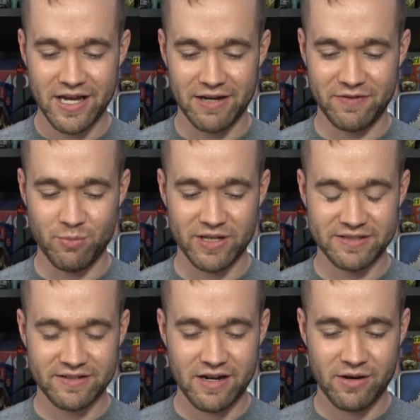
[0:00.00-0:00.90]
a few
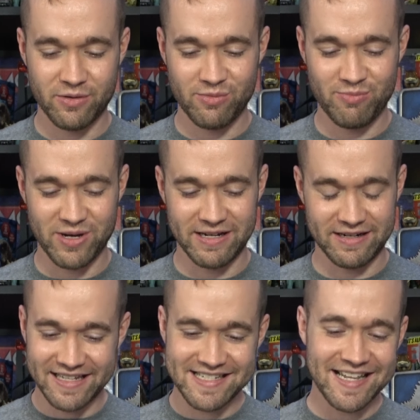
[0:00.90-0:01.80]
months ago, but
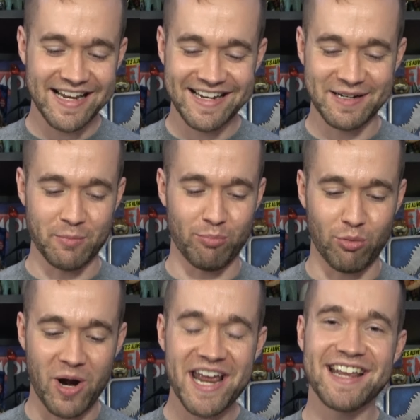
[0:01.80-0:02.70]
it's like
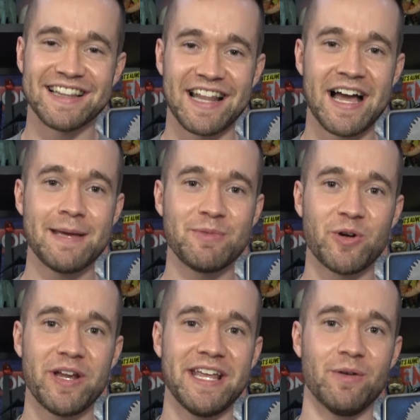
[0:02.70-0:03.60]
bright lime
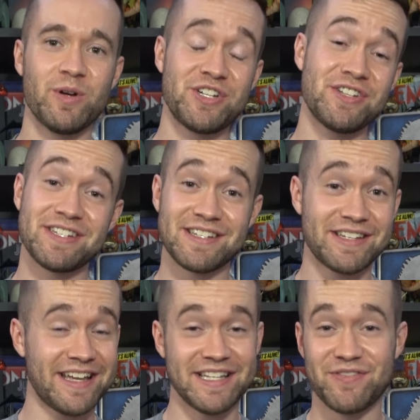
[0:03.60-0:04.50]
green, which
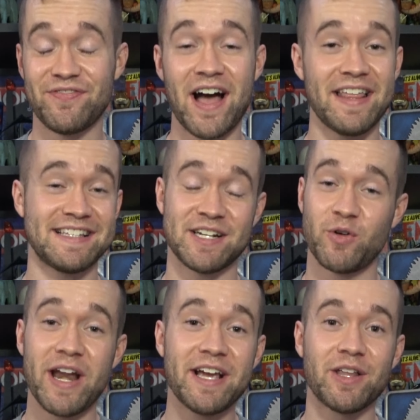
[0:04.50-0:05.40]
is, that's a
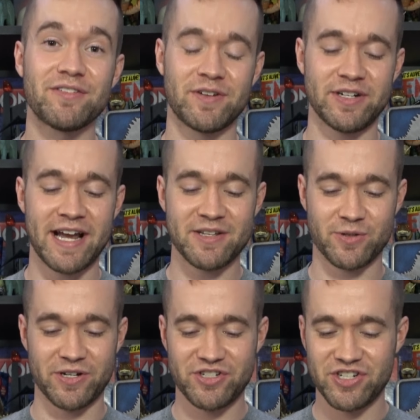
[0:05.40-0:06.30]
great color for a
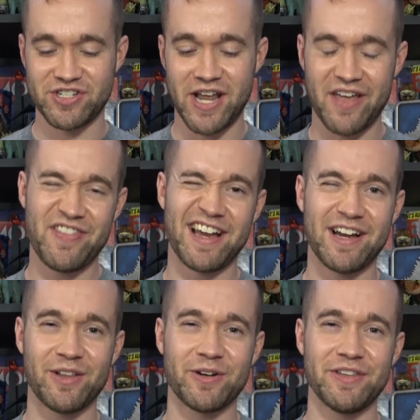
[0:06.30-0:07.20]
dinosaur. It's just not that
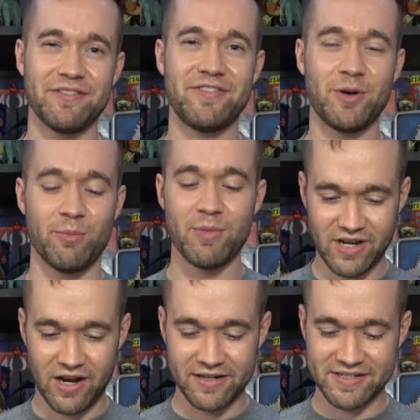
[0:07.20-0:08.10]
color in the film.
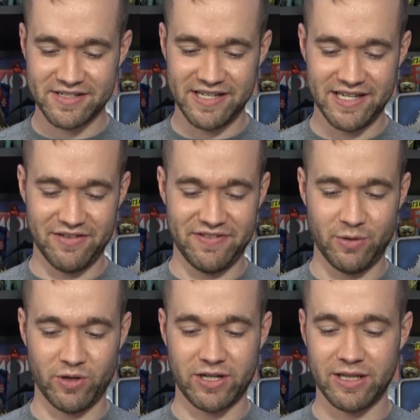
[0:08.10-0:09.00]
Honestly, if it
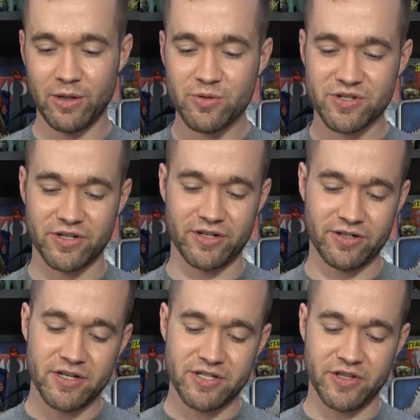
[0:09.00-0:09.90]
were
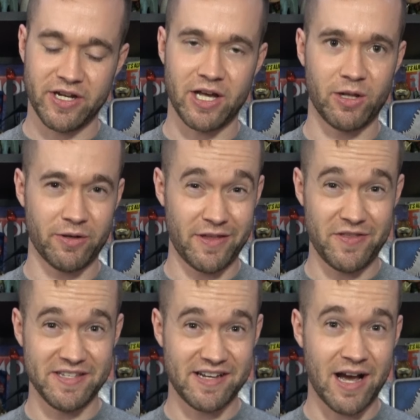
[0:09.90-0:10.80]
closer to the color that
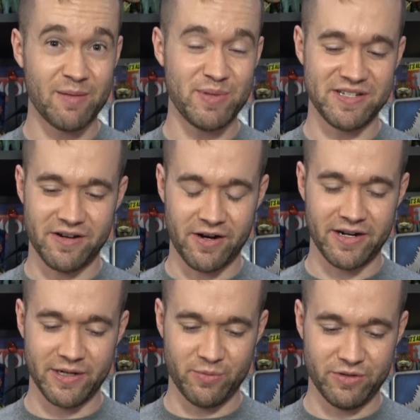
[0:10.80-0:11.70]
these Compies are,
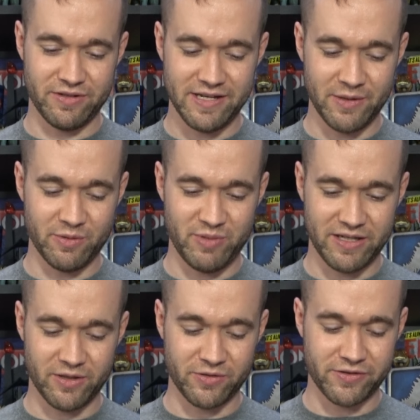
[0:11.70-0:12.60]
it would be
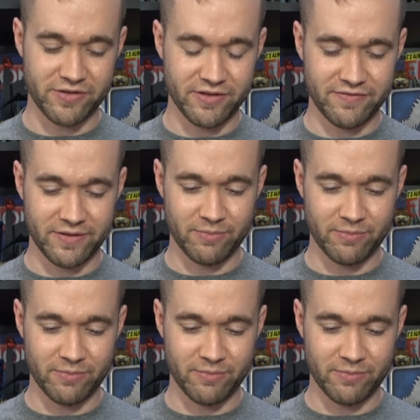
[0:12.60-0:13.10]
closer to the film.